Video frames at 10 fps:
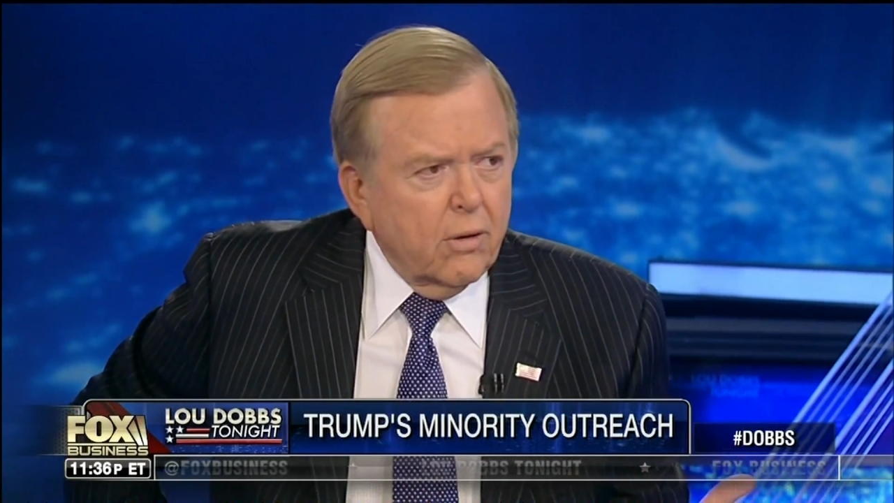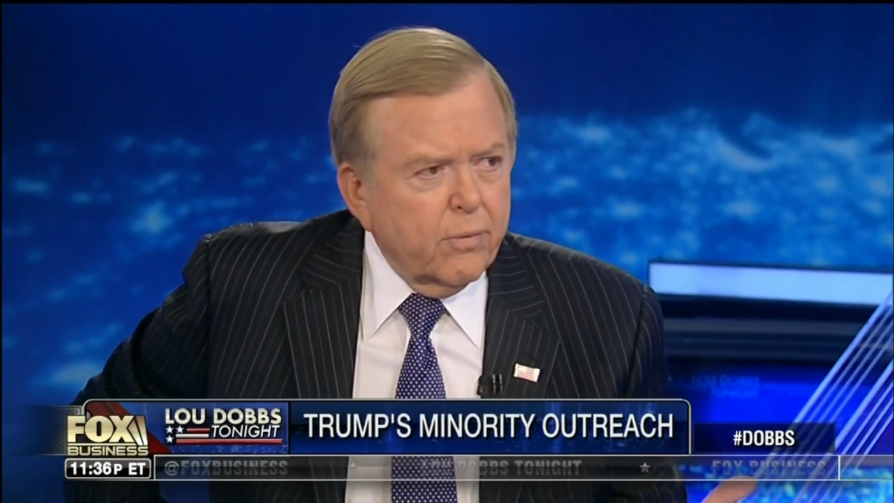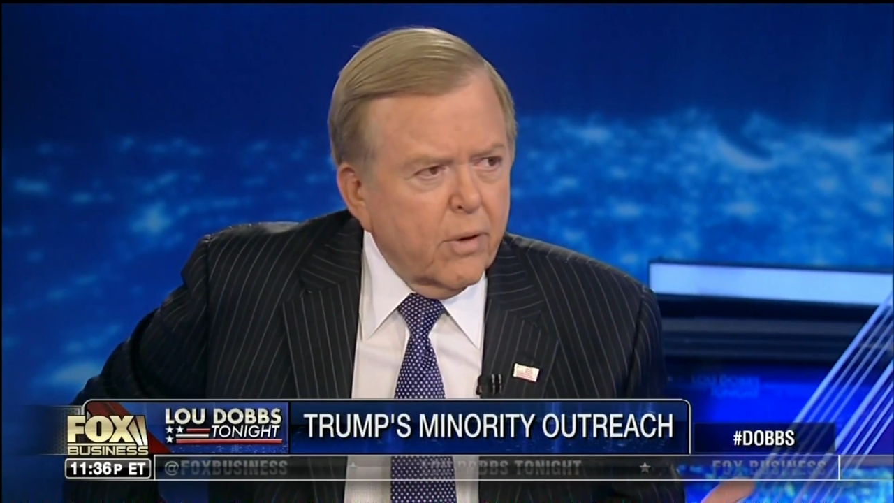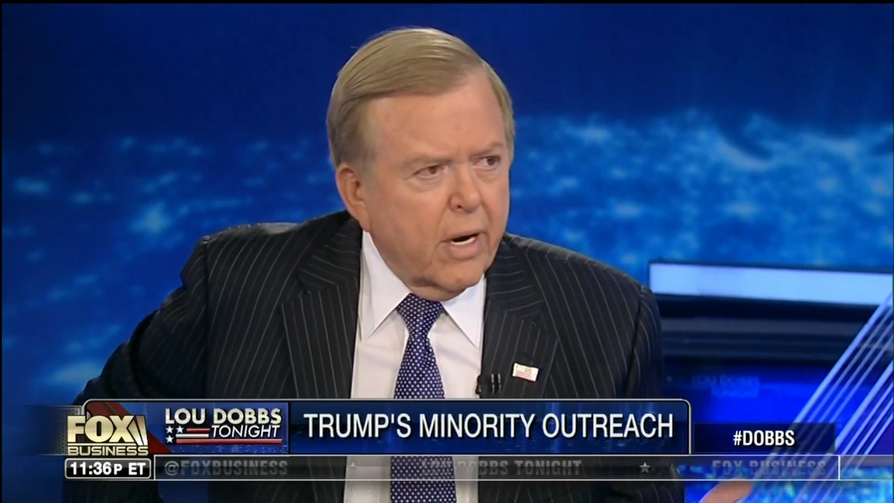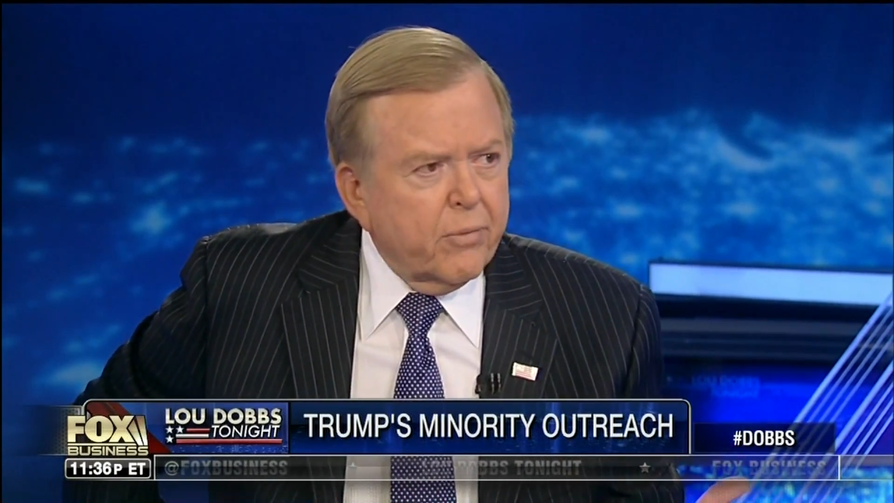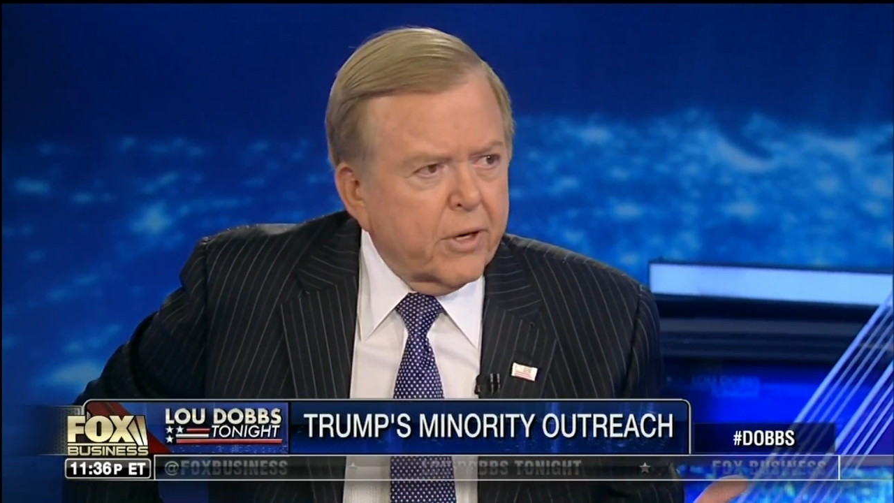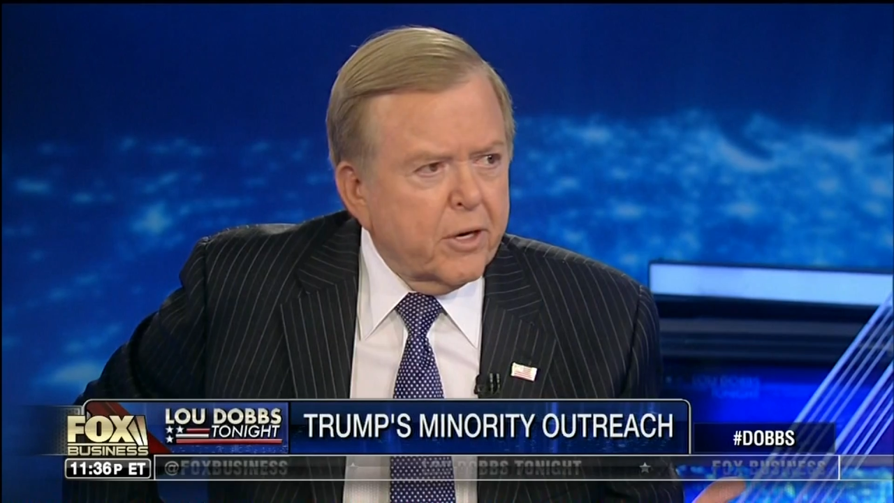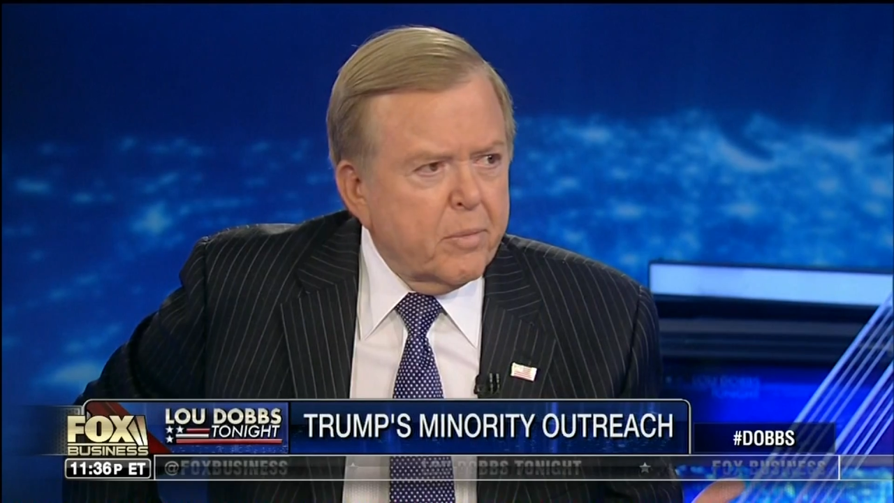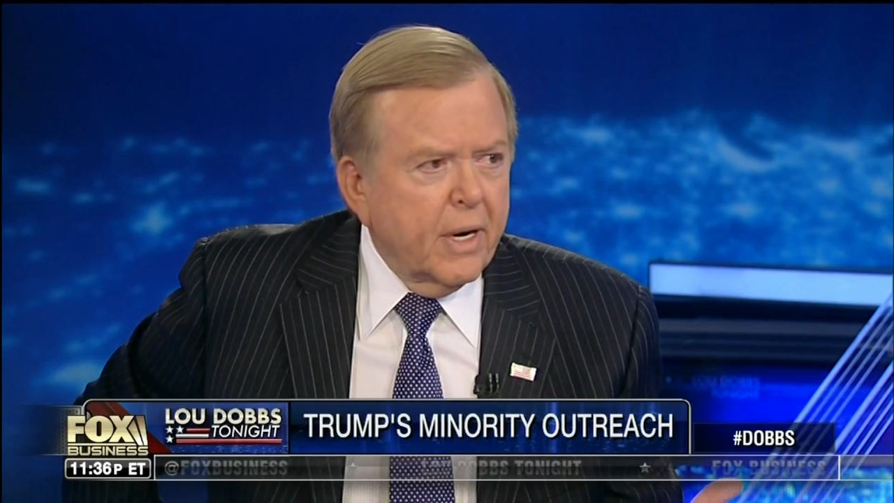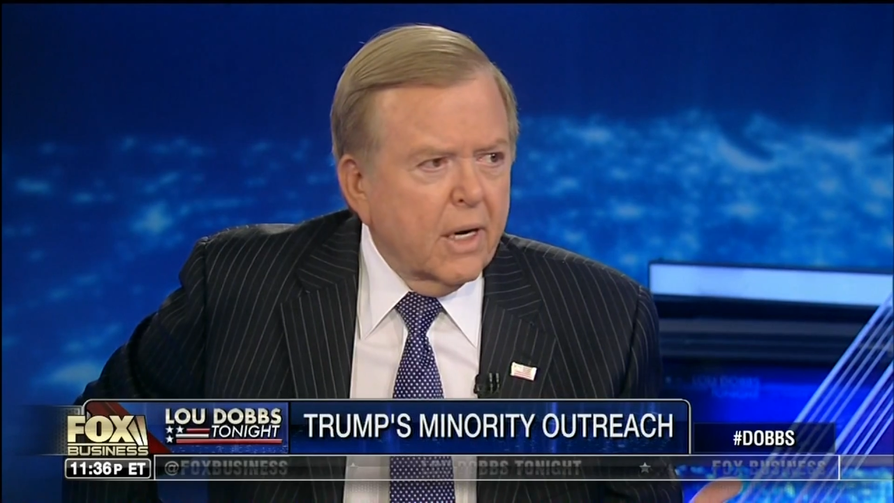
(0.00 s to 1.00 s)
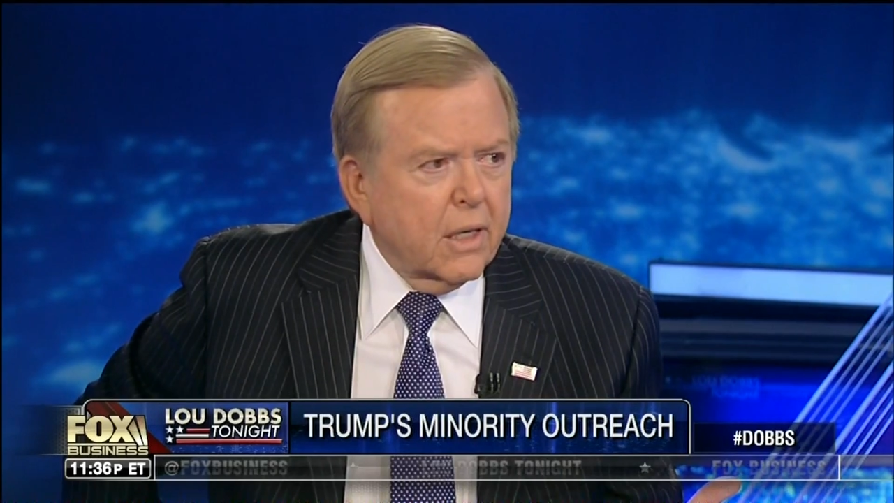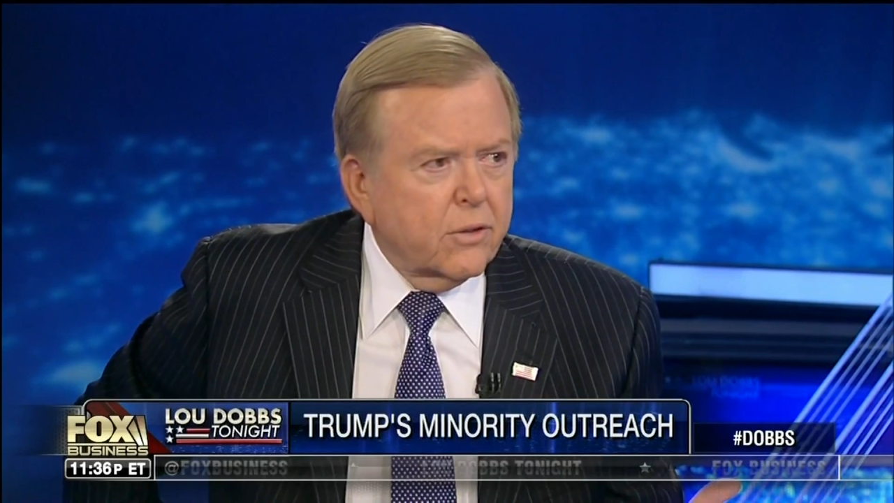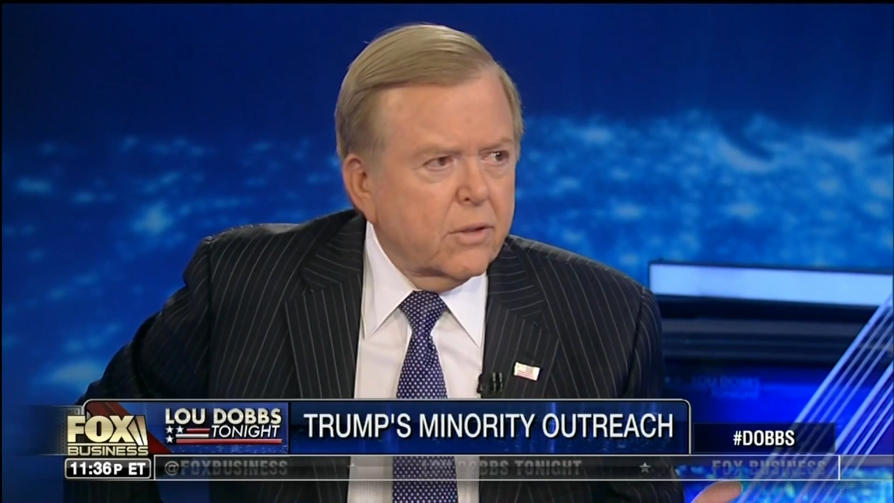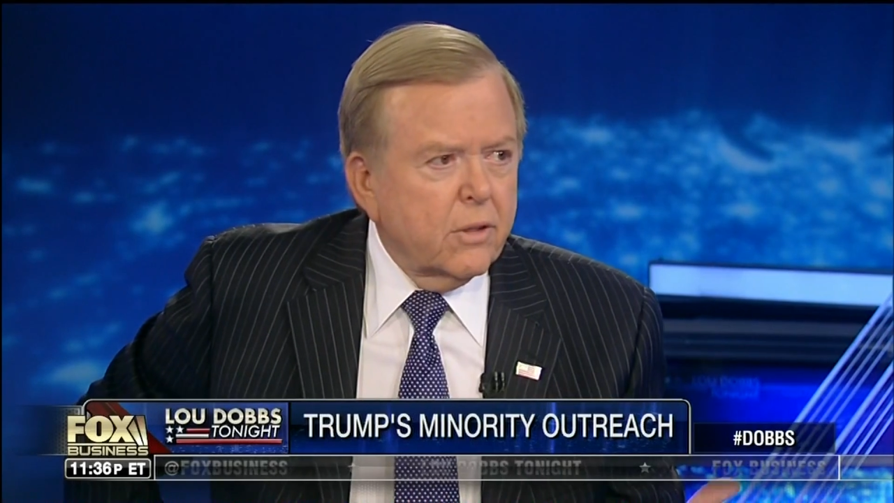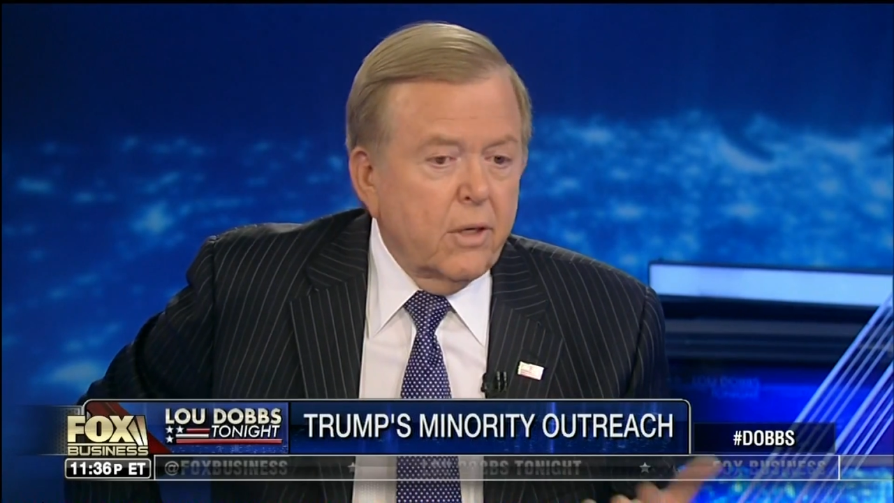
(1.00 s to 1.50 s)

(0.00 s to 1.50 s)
for African Americans?